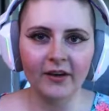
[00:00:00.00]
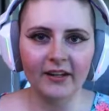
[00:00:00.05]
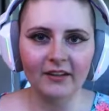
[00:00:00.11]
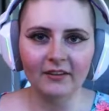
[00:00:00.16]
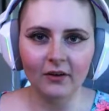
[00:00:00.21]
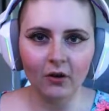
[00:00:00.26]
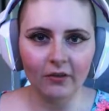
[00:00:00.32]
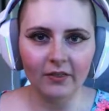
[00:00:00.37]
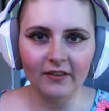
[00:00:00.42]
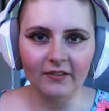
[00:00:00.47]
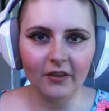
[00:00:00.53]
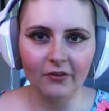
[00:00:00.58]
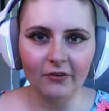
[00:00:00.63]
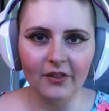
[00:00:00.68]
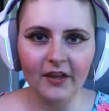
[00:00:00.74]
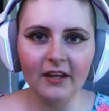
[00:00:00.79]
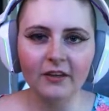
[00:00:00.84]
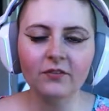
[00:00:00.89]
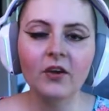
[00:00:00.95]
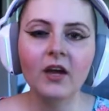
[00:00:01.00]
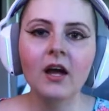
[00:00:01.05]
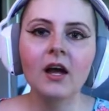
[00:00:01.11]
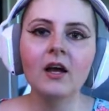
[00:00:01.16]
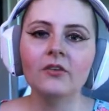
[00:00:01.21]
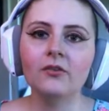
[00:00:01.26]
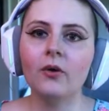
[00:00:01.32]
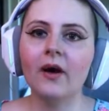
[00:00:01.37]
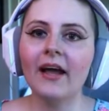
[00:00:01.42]
and all these other things.
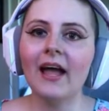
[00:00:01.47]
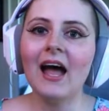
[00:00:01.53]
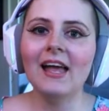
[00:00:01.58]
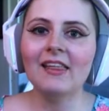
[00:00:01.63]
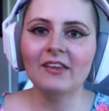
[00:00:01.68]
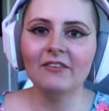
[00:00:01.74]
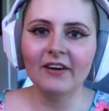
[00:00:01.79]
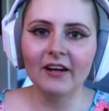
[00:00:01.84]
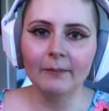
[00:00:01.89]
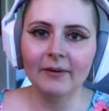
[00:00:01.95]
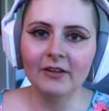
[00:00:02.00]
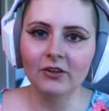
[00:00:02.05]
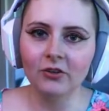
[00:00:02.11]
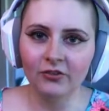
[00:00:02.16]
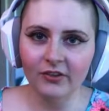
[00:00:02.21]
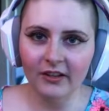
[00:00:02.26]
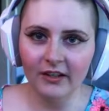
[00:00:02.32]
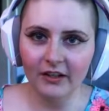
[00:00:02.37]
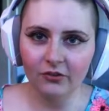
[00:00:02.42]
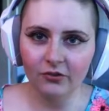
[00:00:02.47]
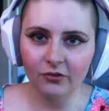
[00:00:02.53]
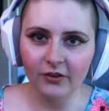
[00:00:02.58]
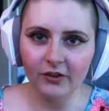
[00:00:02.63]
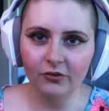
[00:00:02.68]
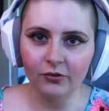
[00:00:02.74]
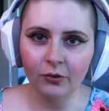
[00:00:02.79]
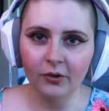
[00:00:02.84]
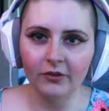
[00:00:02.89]
So I highly recommend using it as a
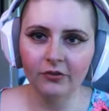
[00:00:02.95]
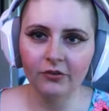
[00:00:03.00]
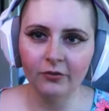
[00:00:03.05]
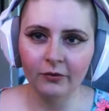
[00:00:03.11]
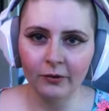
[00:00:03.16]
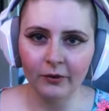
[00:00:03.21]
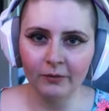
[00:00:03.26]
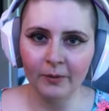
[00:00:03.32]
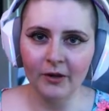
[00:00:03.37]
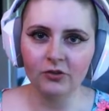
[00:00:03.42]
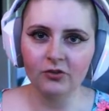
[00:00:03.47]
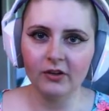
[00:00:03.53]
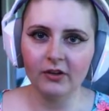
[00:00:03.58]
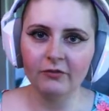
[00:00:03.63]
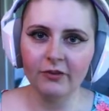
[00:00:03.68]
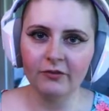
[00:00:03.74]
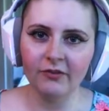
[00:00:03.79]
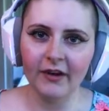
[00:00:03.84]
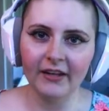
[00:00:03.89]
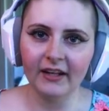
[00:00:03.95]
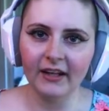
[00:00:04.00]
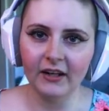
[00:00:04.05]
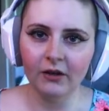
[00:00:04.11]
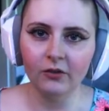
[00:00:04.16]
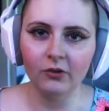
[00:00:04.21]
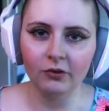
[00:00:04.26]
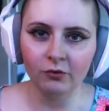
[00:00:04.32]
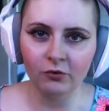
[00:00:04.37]
resource, especially for finding
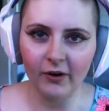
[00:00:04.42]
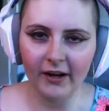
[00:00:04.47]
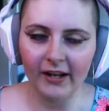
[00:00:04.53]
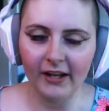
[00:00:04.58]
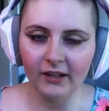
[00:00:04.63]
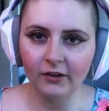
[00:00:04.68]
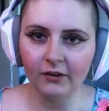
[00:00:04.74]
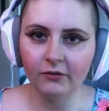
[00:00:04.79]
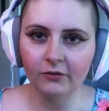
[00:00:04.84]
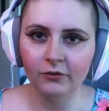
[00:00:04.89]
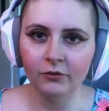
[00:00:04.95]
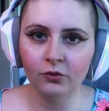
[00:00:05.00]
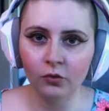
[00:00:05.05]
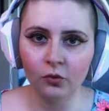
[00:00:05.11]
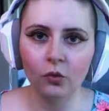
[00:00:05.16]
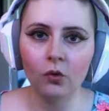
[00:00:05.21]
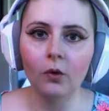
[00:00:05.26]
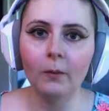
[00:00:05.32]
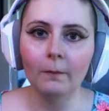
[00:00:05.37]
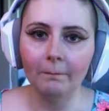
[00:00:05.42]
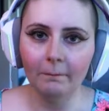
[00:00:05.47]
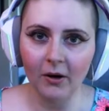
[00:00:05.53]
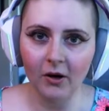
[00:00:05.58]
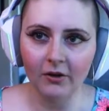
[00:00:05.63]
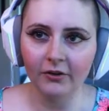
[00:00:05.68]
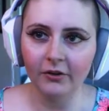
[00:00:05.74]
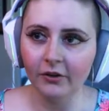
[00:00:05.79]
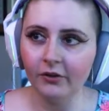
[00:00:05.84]
raid duel
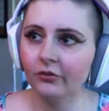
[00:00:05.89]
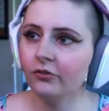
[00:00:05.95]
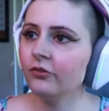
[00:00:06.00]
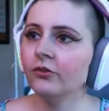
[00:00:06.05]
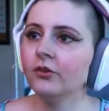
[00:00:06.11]
partners.